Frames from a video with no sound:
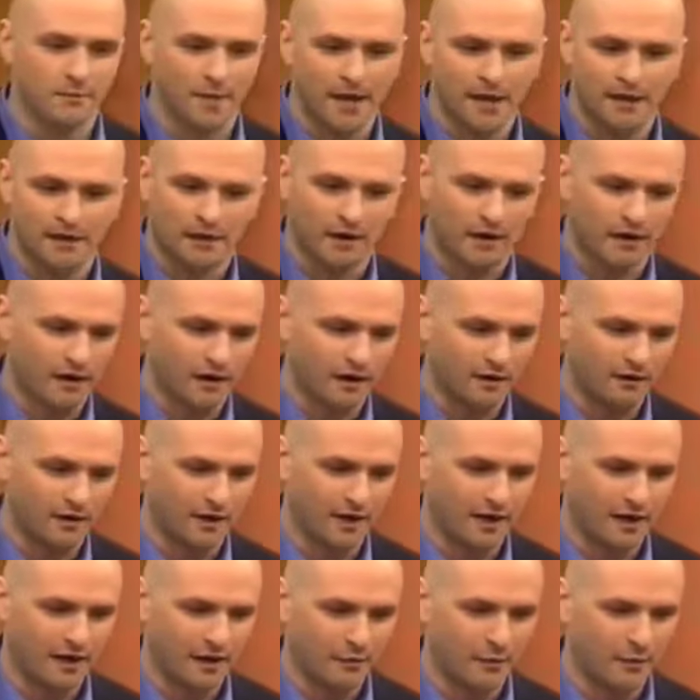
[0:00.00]
So men
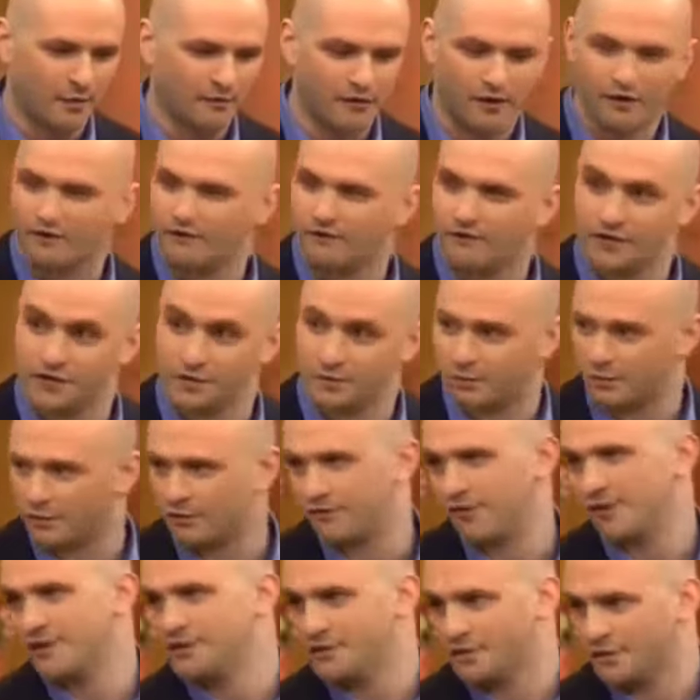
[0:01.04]
are, we're very
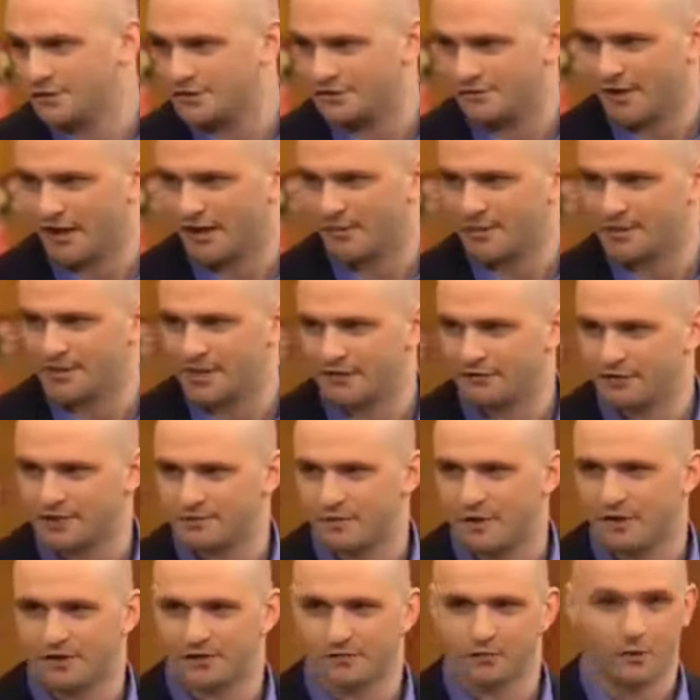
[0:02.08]
visual creatures, right? We
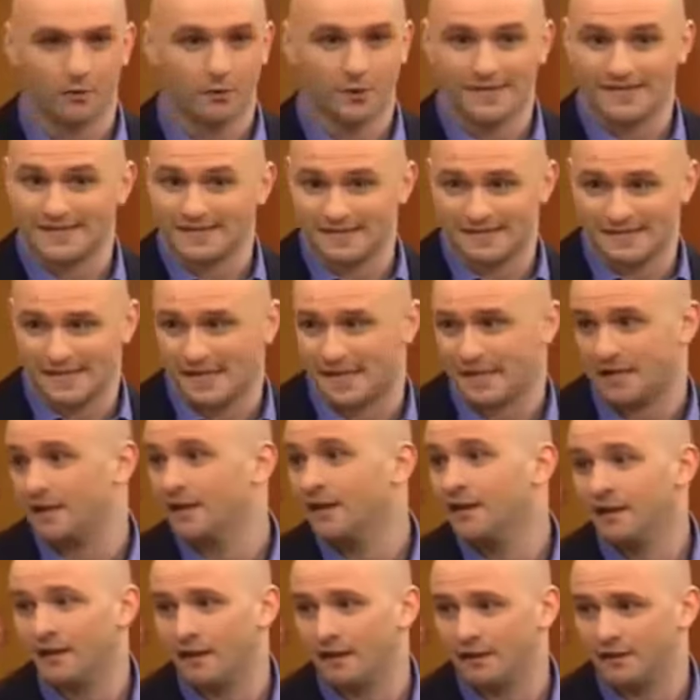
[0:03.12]
tend to respond to what we
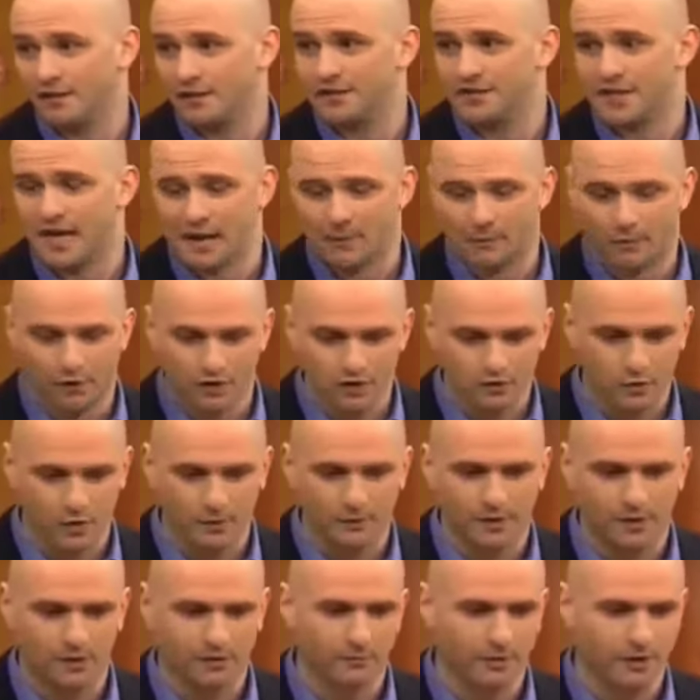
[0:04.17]
see all the time,
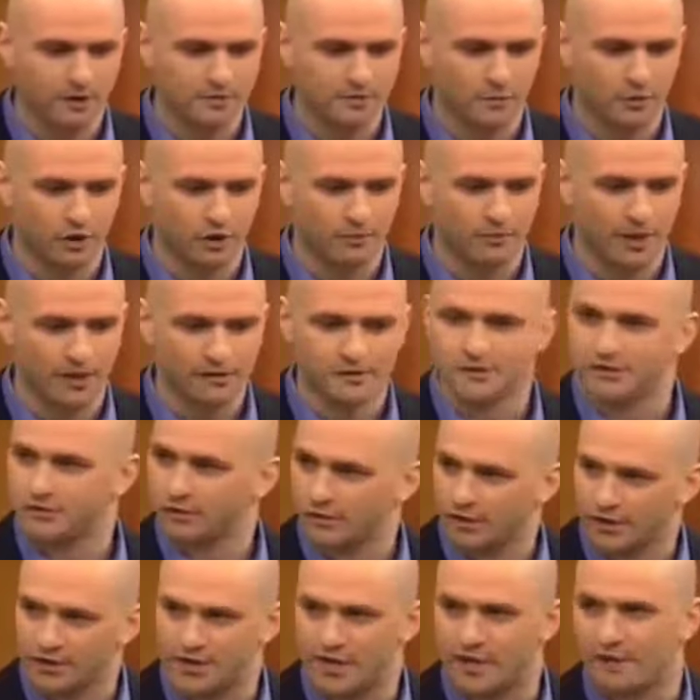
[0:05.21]
whereas women are much more
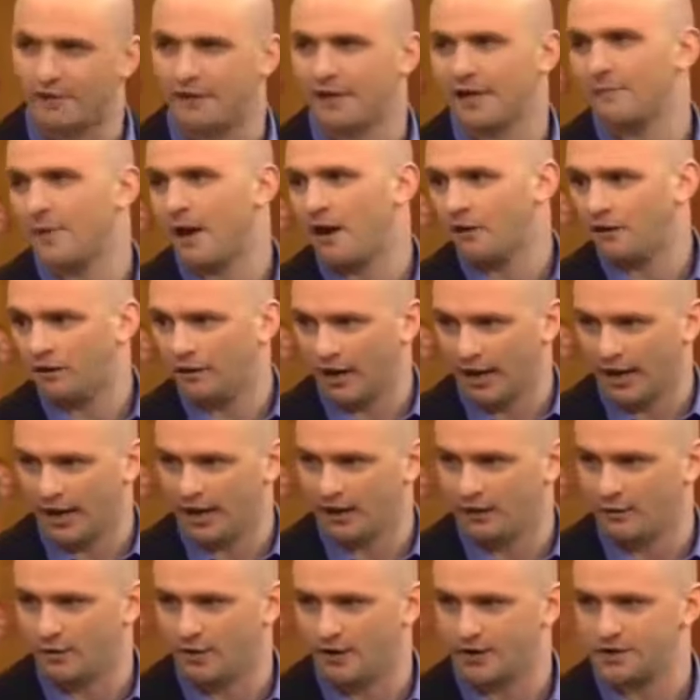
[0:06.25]
about storytelling,
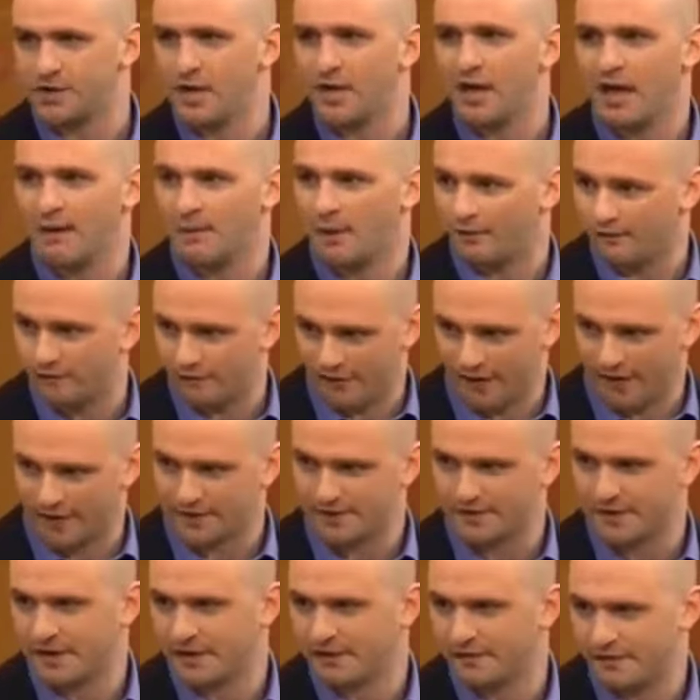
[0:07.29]
about language, about
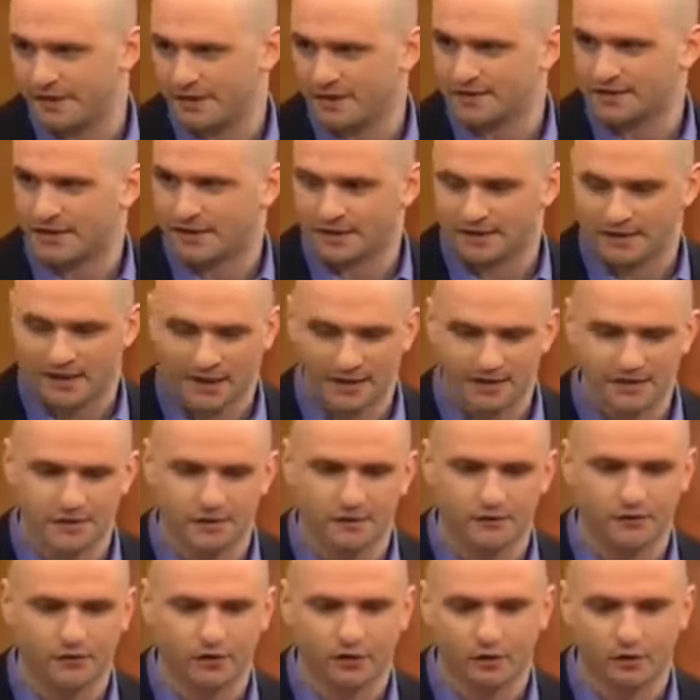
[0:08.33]
fantasy and things like that.